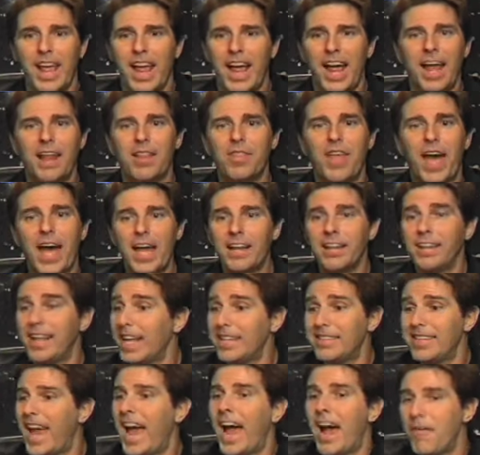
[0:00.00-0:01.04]
And that,
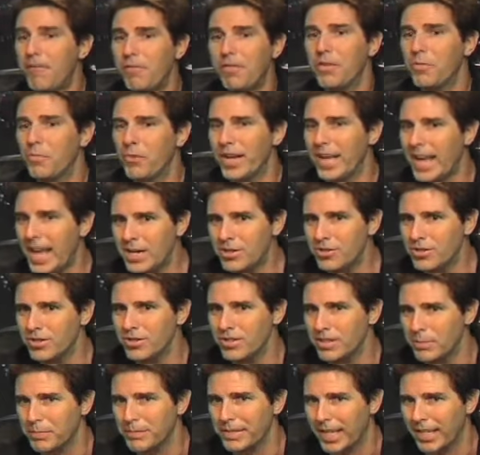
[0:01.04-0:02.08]
that's half the
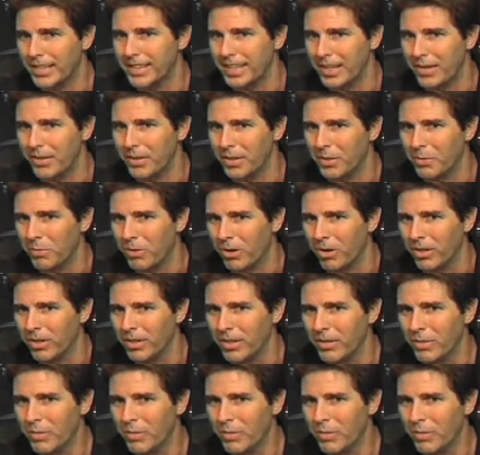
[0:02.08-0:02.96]
relationships out there in the world.